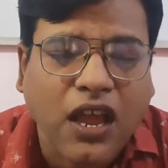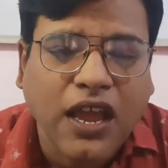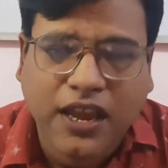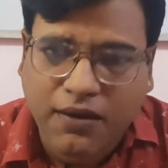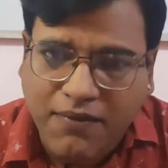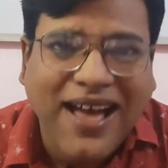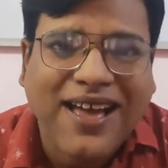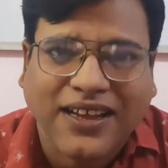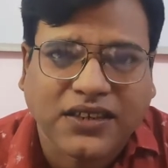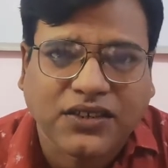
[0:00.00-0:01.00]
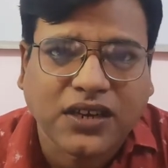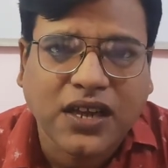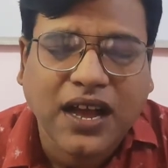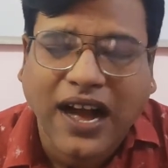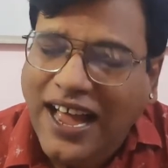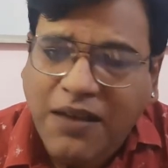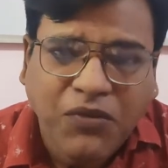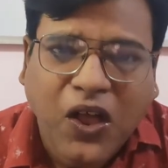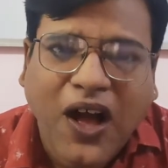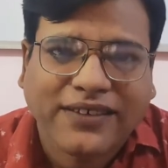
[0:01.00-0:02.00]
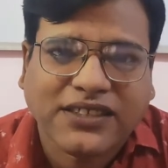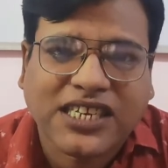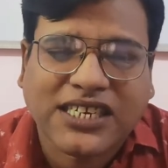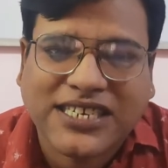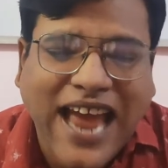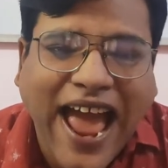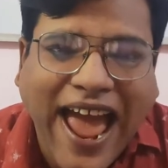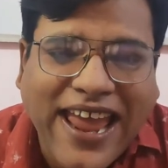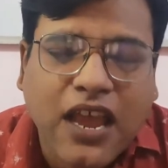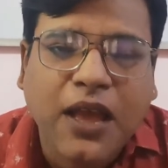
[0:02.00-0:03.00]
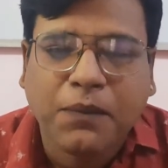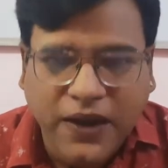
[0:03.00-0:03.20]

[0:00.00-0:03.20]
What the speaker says: Come on, I'm live today.